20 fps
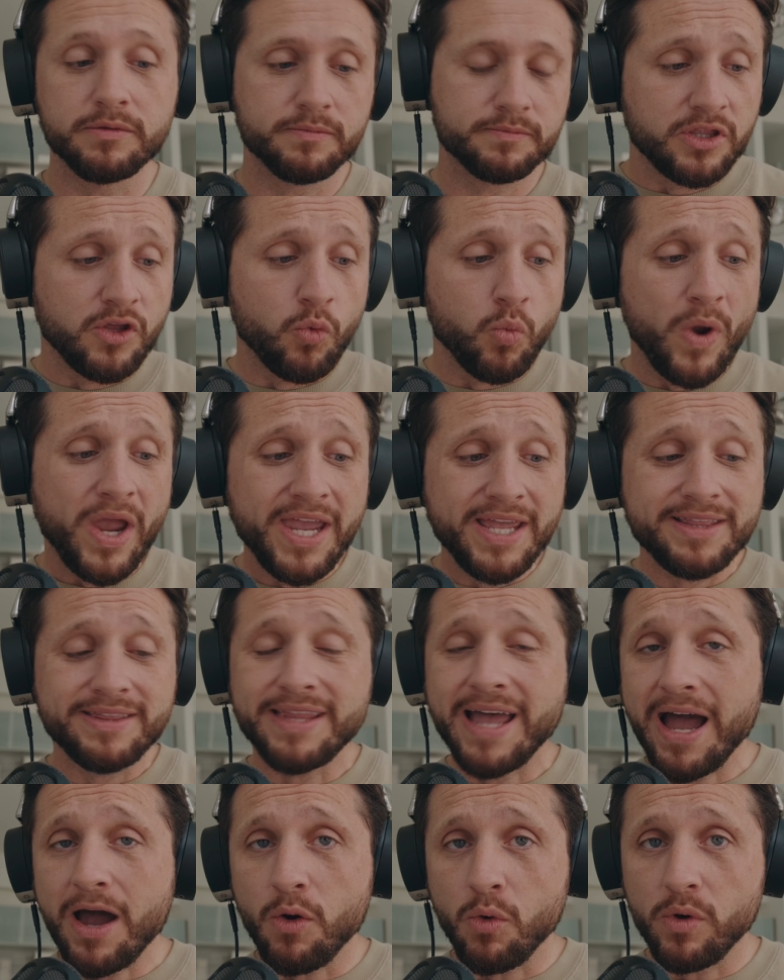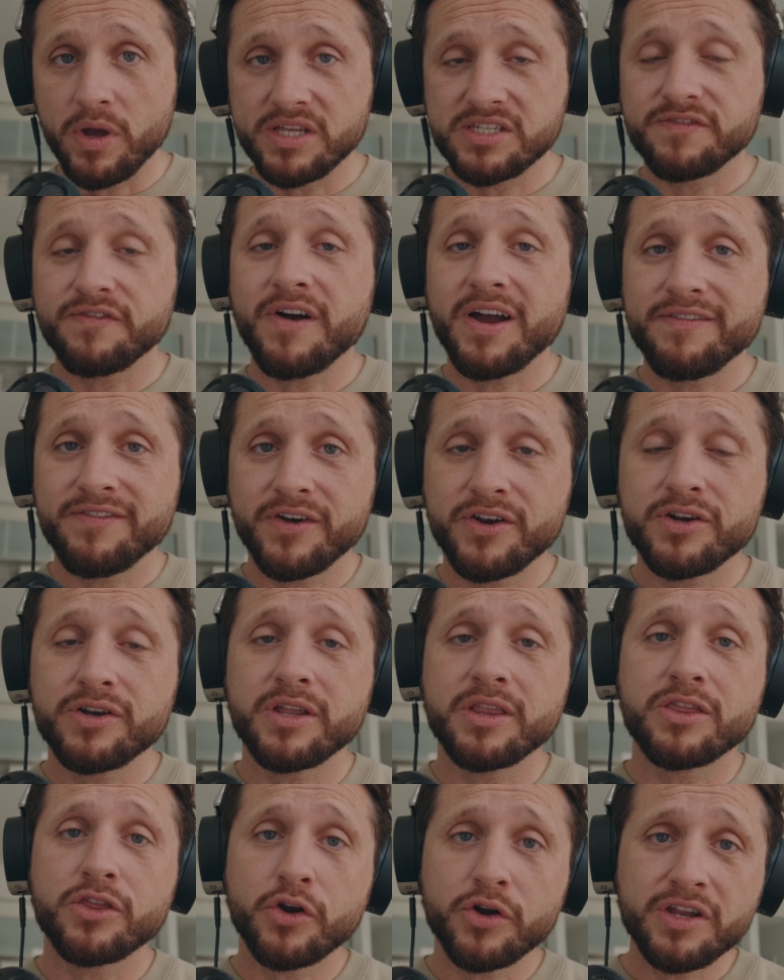The weight now is
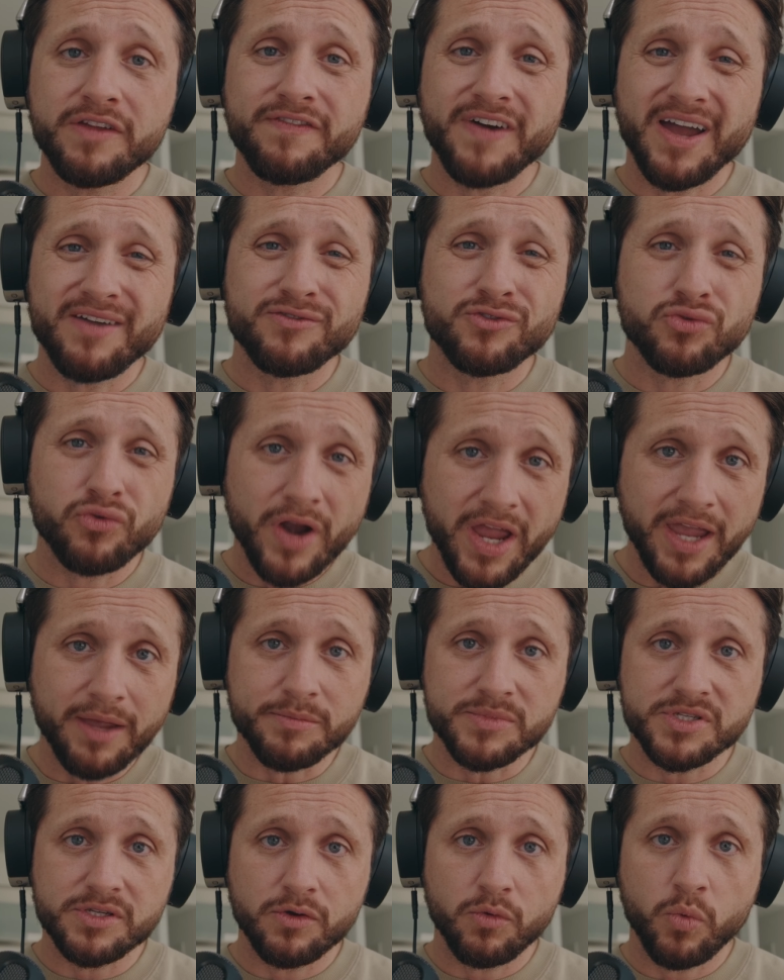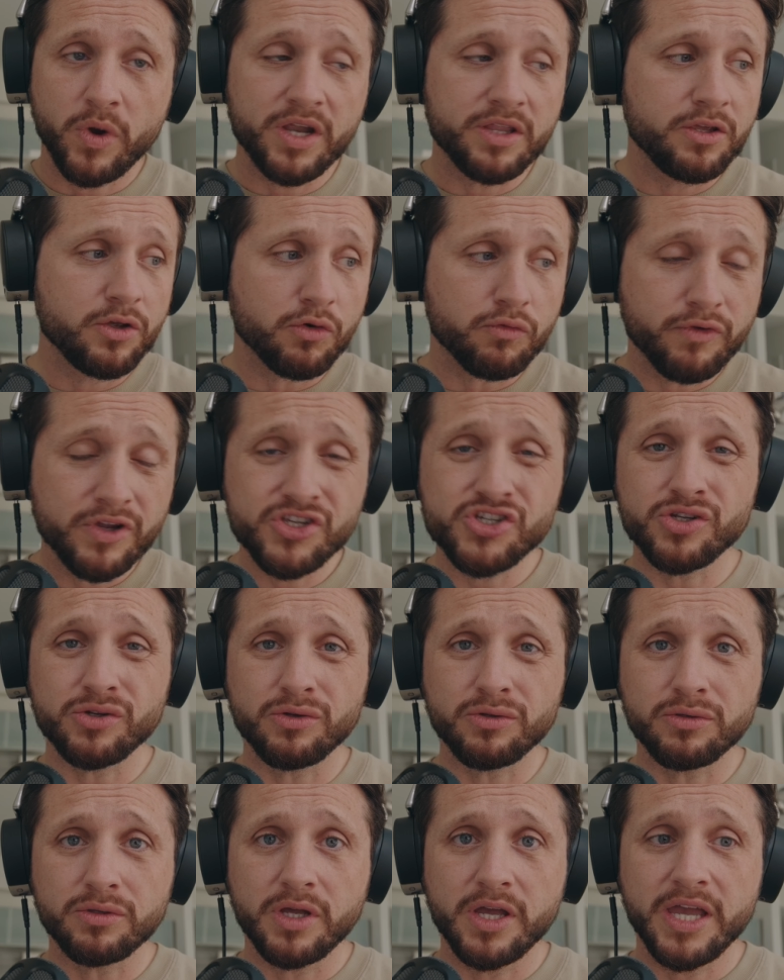535 grams, where the
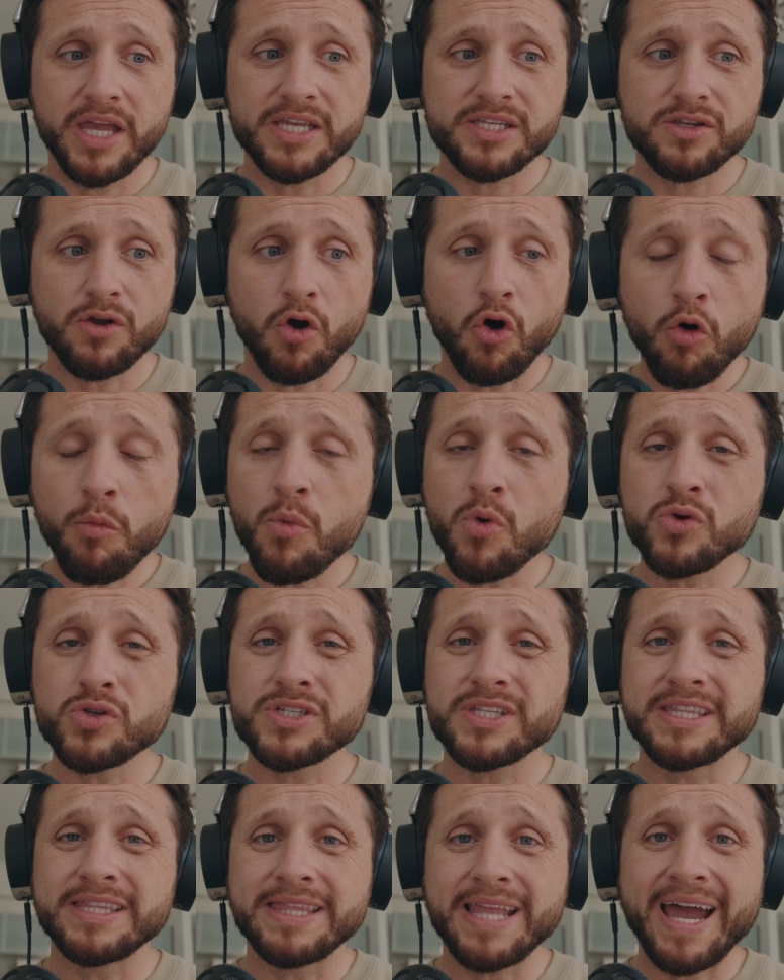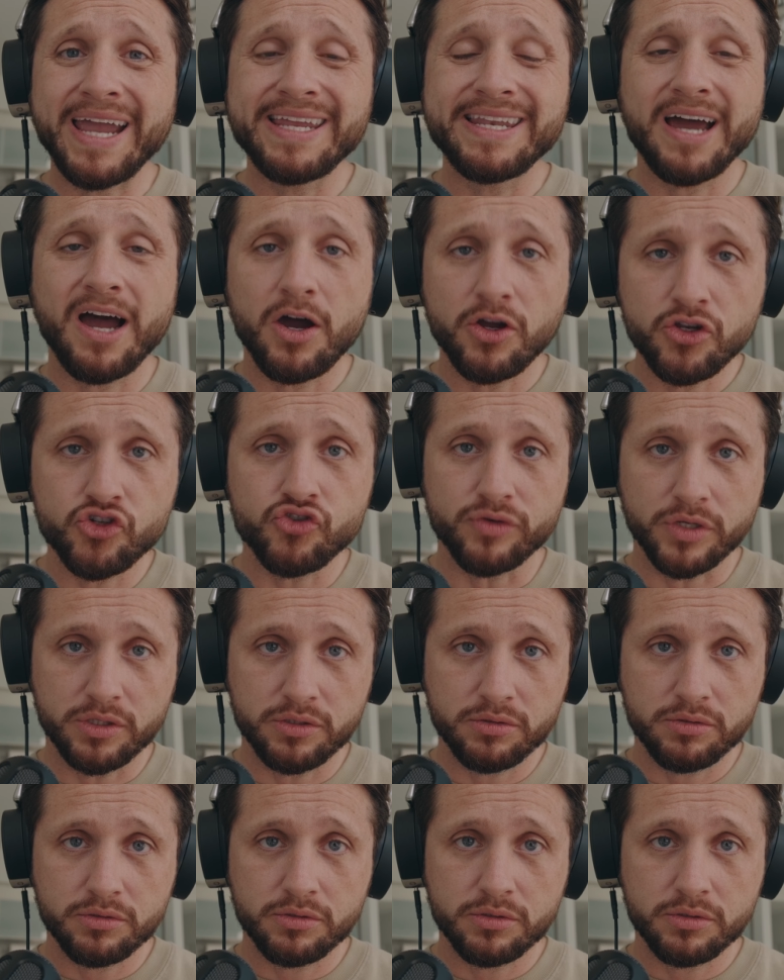original is almost 900.